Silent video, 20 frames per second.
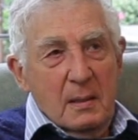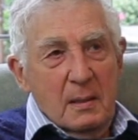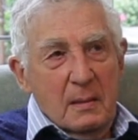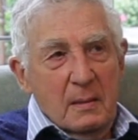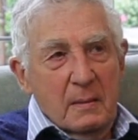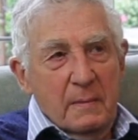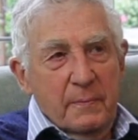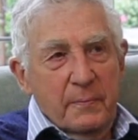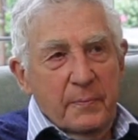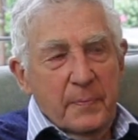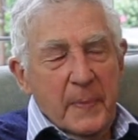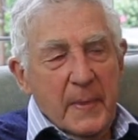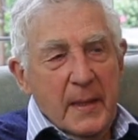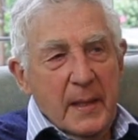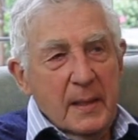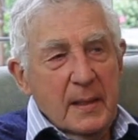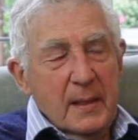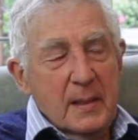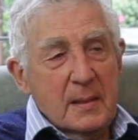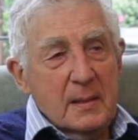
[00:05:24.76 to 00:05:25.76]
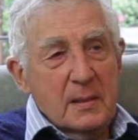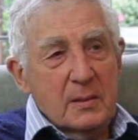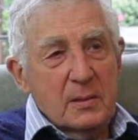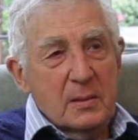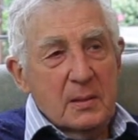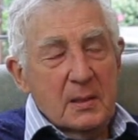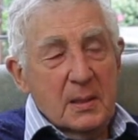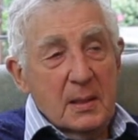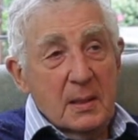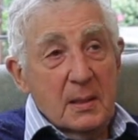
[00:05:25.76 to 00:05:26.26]
Um,
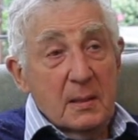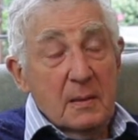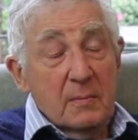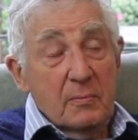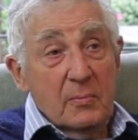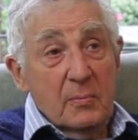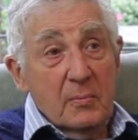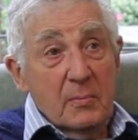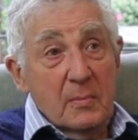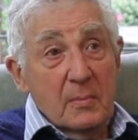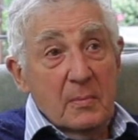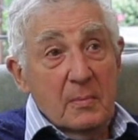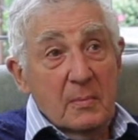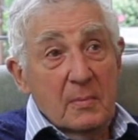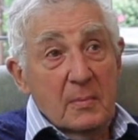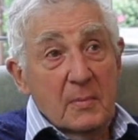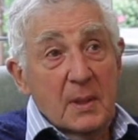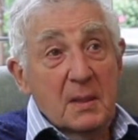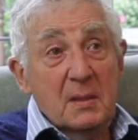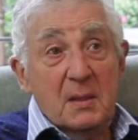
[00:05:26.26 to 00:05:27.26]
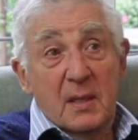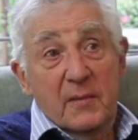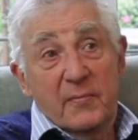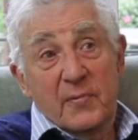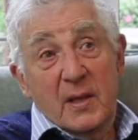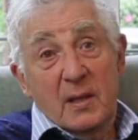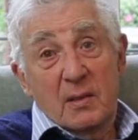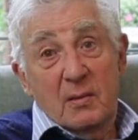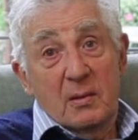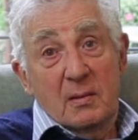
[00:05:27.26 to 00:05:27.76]
and um, in the
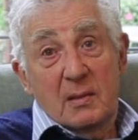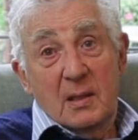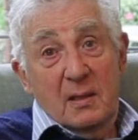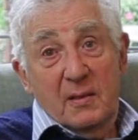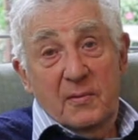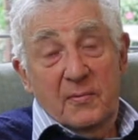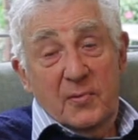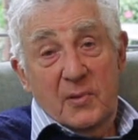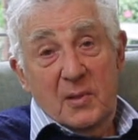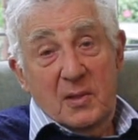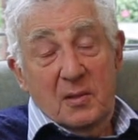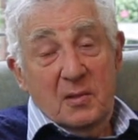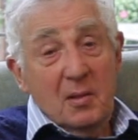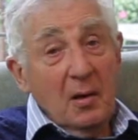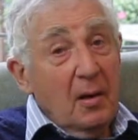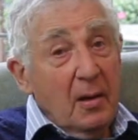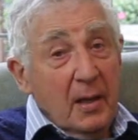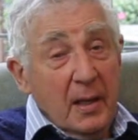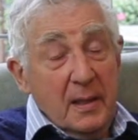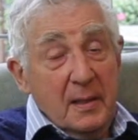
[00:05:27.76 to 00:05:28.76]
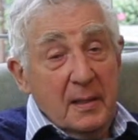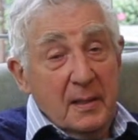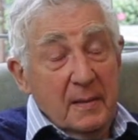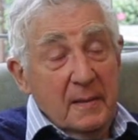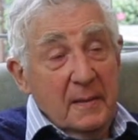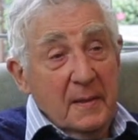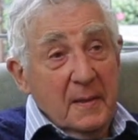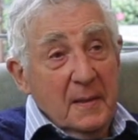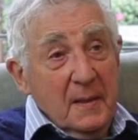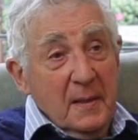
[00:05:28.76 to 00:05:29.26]
event, none of us died.
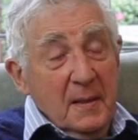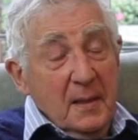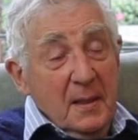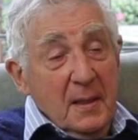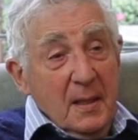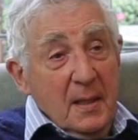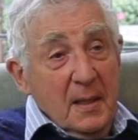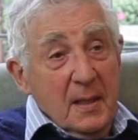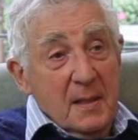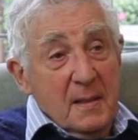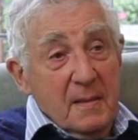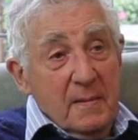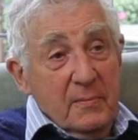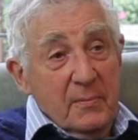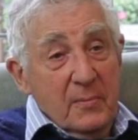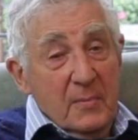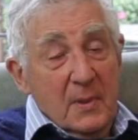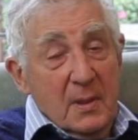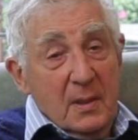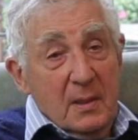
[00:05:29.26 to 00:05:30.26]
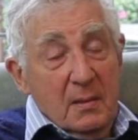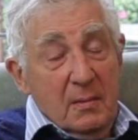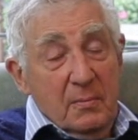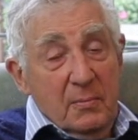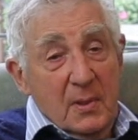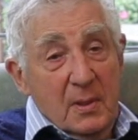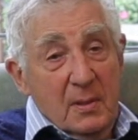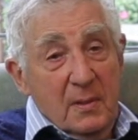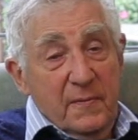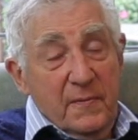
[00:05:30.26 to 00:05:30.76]
Um, and
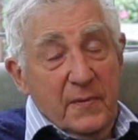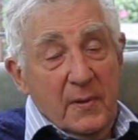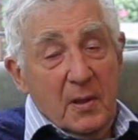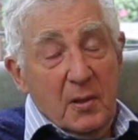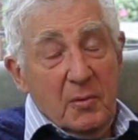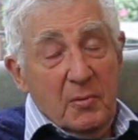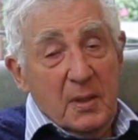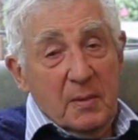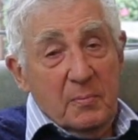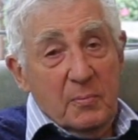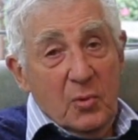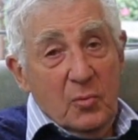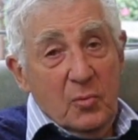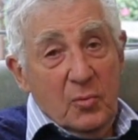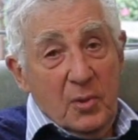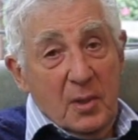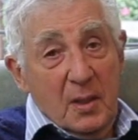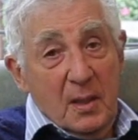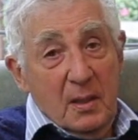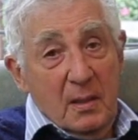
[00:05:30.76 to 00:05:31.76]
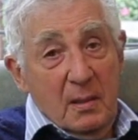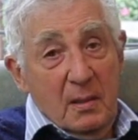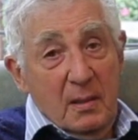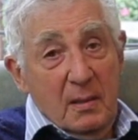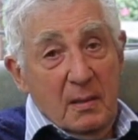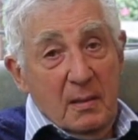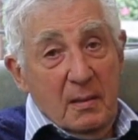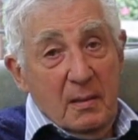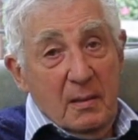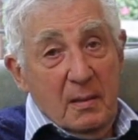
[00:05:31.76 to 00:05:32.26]
but the following morning,
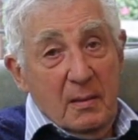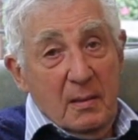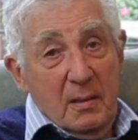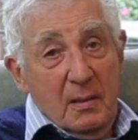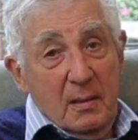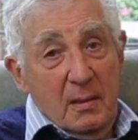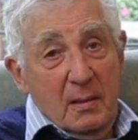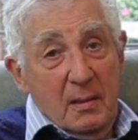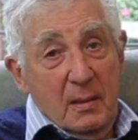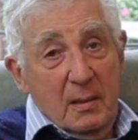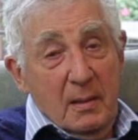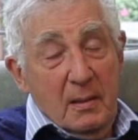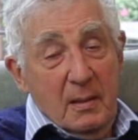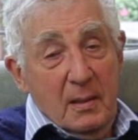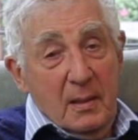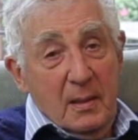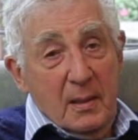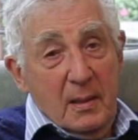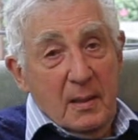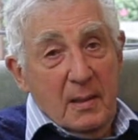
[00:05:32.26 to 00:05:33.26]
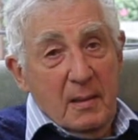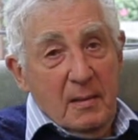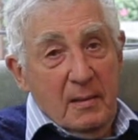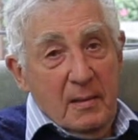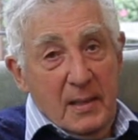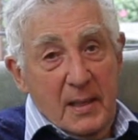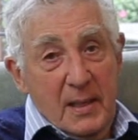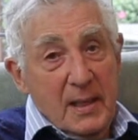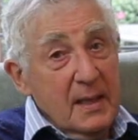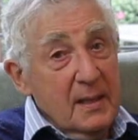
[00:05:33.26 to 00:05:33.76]

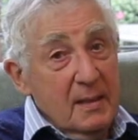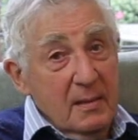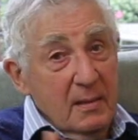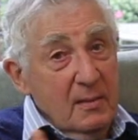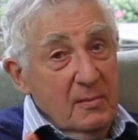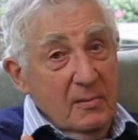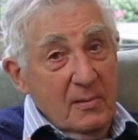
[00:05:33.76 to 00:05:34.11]
I had